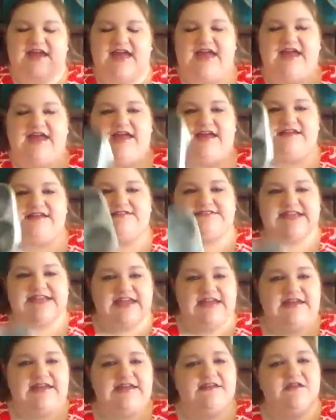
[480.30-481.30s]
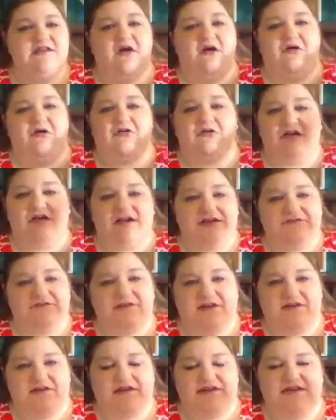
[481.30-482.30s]
a tin or if
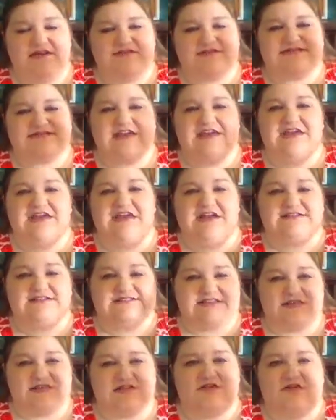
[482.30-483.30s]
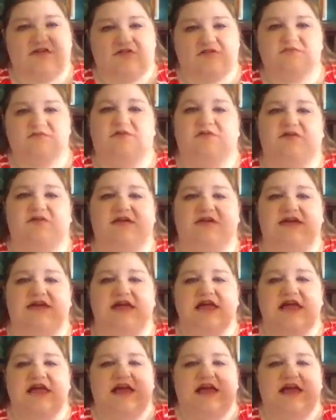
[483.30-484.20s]
you're using a silicone mold,